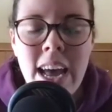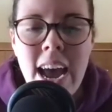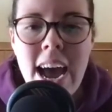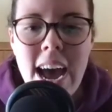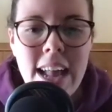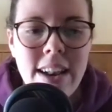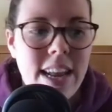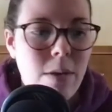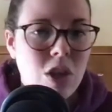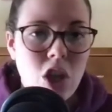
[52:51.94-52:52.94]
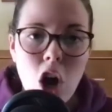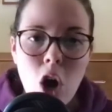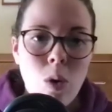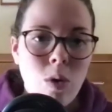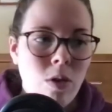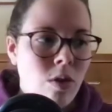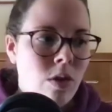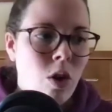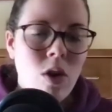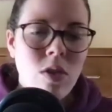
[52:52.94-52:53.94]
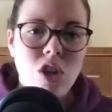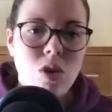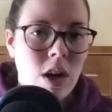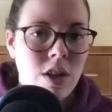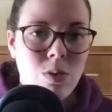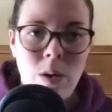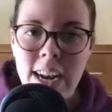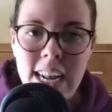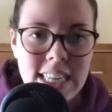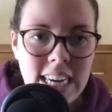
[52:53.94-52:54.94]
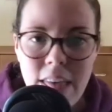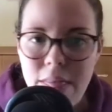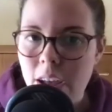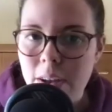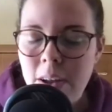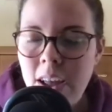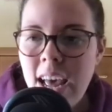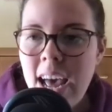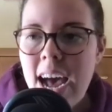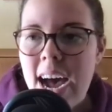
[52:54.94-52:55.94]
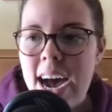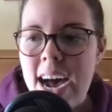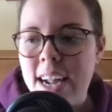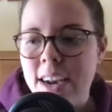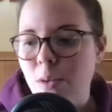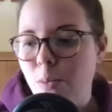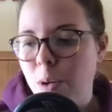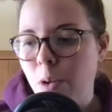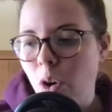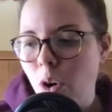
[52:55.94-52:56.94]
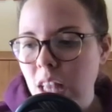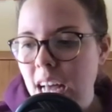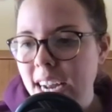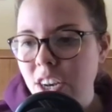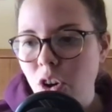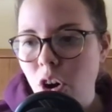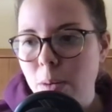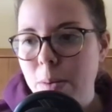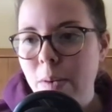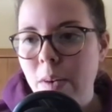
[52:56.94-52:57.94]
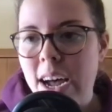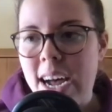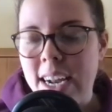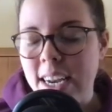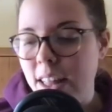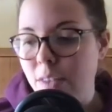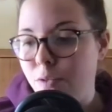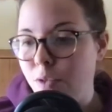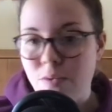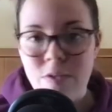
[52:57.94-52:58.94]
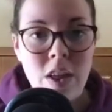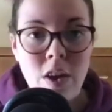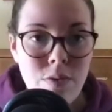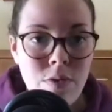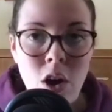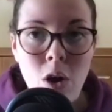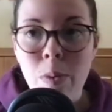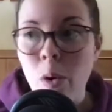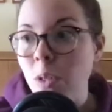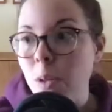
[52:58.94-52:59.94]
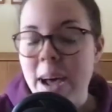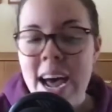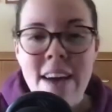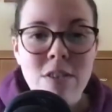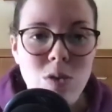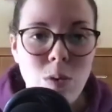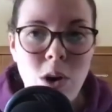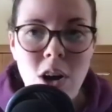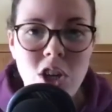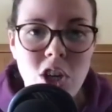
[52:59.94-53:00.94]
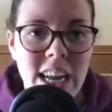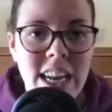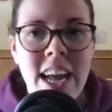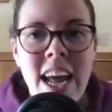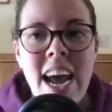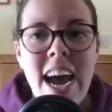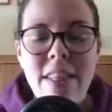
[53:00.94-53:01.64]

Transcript: And it was all the squads were in it together. And we were all lined up, and for the whole pool, the parents were watching. And